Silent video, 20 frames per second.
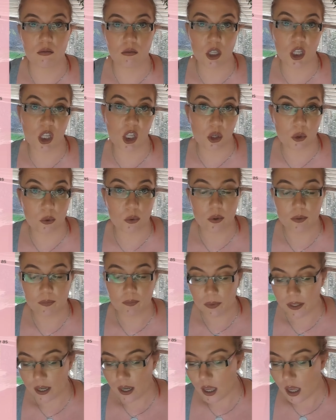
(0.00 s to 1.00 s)
glue.
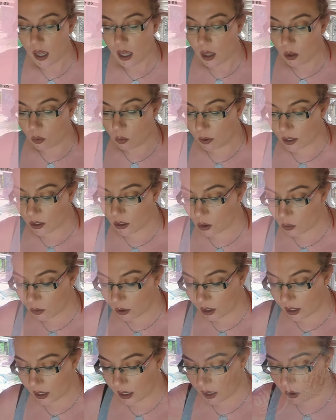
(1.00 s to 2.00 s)
When you're
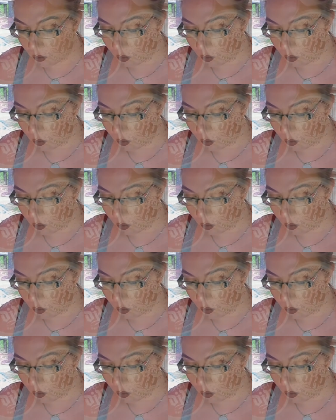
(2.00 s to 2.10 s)
working